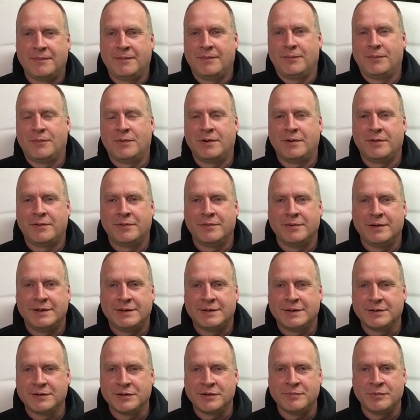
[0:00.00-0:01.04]
one of the
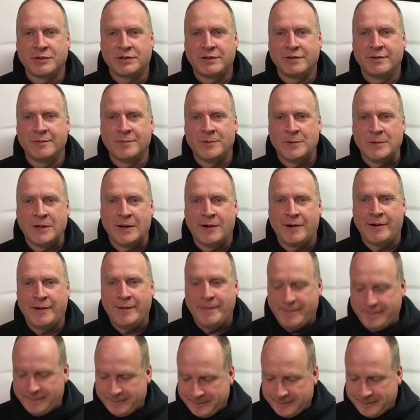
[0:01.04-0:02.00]
reasons I'm a turbo guy.